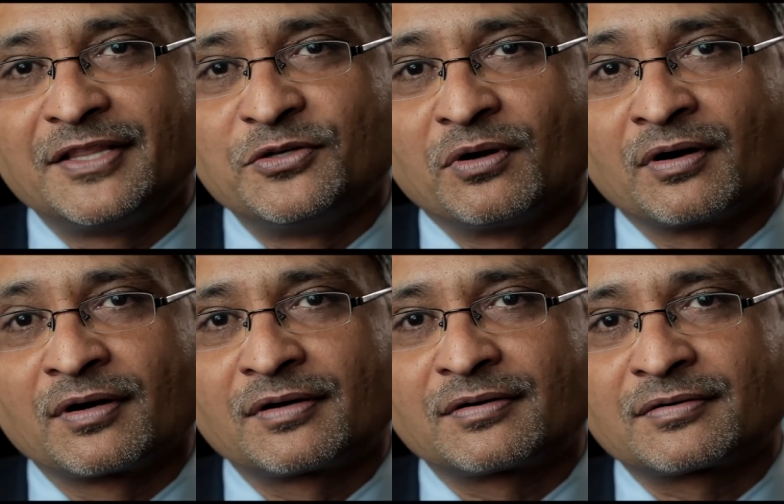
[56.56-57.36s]
with
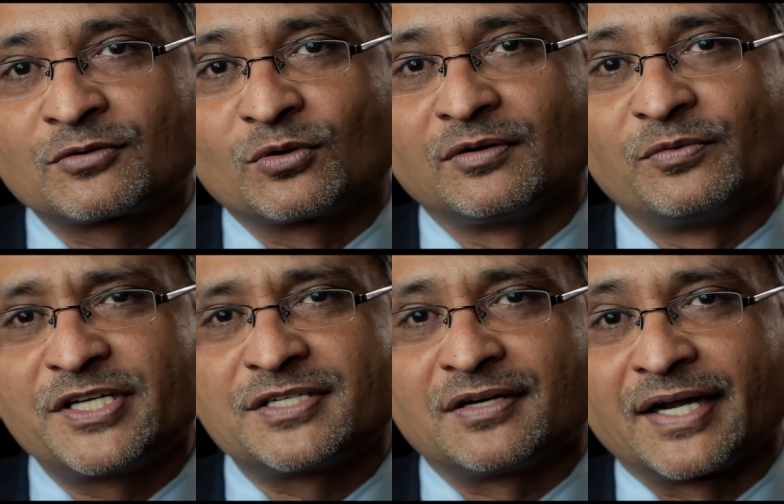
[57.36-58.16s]
your total
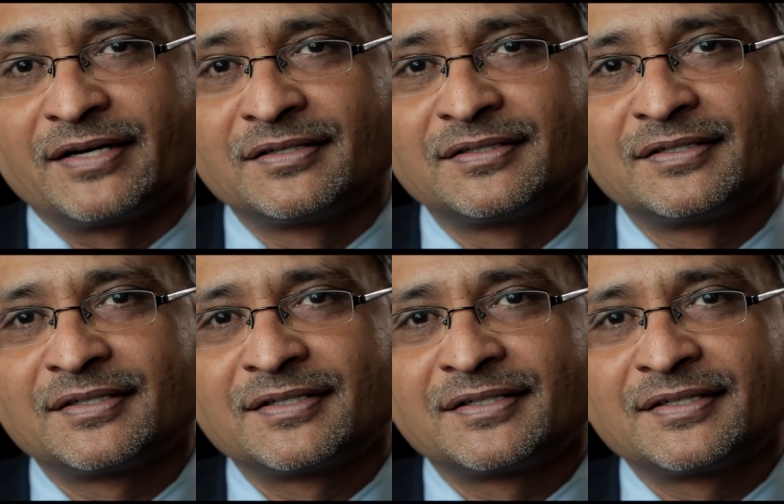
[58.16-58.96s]
vision, right?
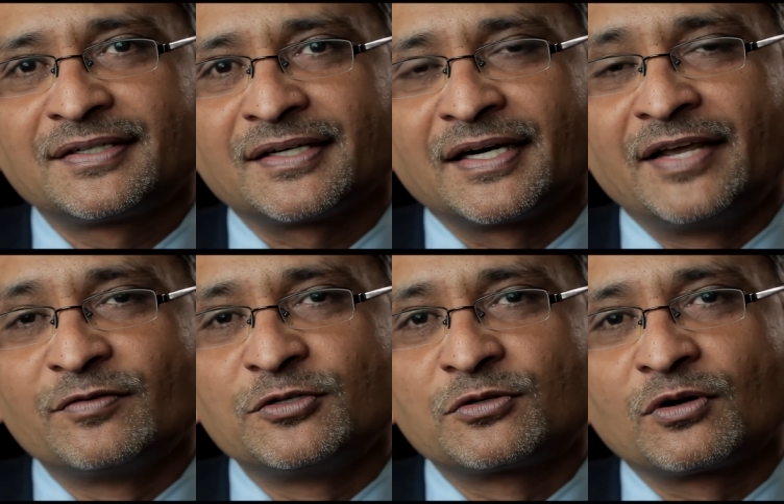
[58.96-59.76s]
It gives you